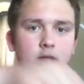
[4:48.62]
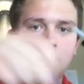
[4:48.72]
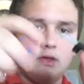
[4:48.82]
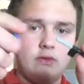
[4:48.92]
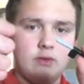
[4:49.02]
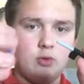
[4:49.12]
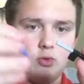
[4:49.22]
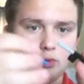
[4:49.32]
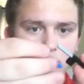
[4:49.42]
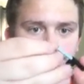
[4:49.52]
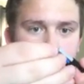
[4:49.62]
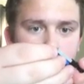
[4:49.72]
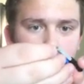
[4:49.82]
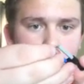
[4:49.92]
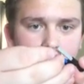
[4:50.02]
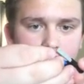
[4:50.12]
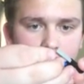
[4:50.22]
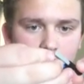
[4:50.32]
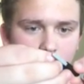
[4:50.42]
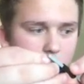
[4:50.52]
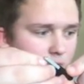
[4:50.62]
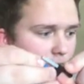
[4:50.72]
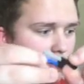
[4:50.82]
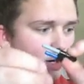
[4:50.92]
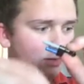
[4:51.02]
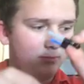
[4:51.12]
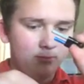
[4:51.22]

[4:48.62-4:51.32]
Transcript: Then we'll insert the blue piece into the bottom.